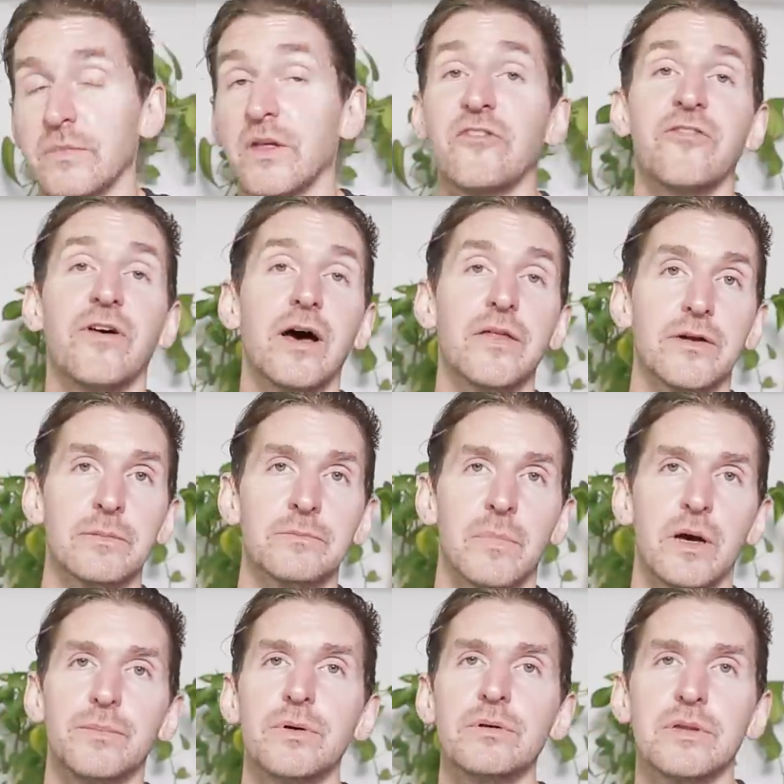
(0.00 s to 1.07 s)
Their father,
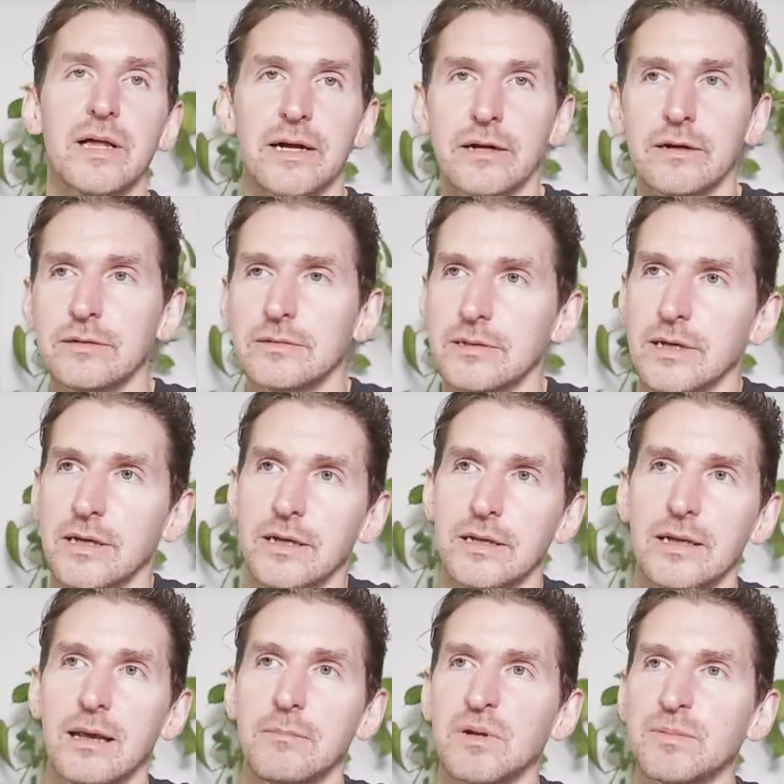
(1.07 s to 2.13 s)
a bootlegger
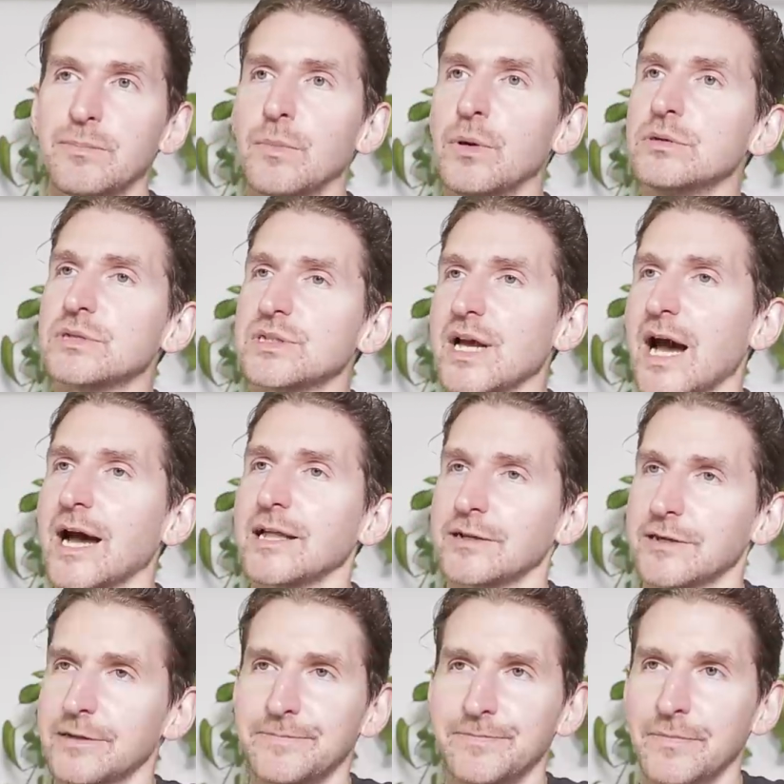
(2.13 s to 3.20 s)
named Moose
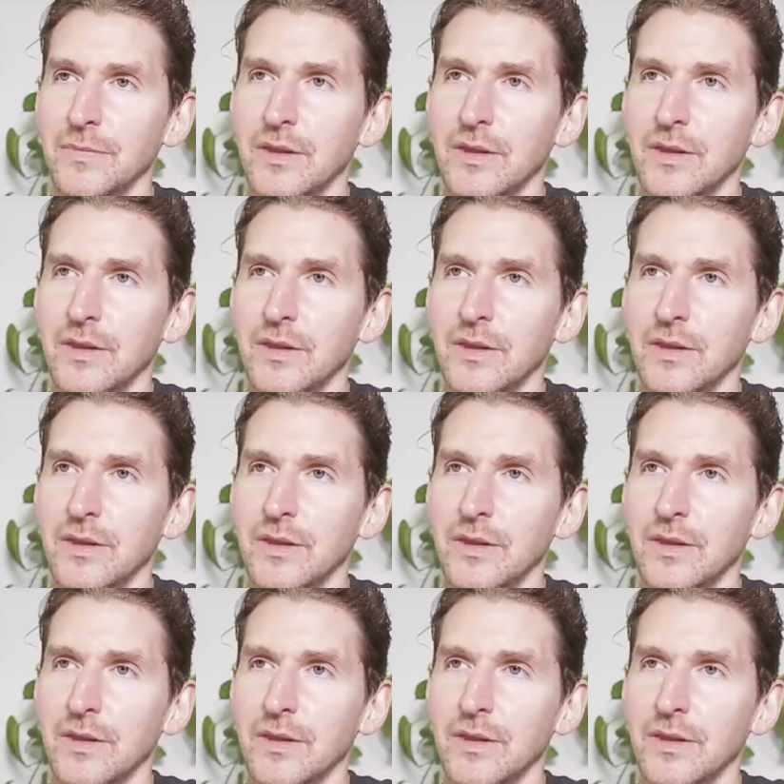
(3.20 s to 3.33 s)
Tyler,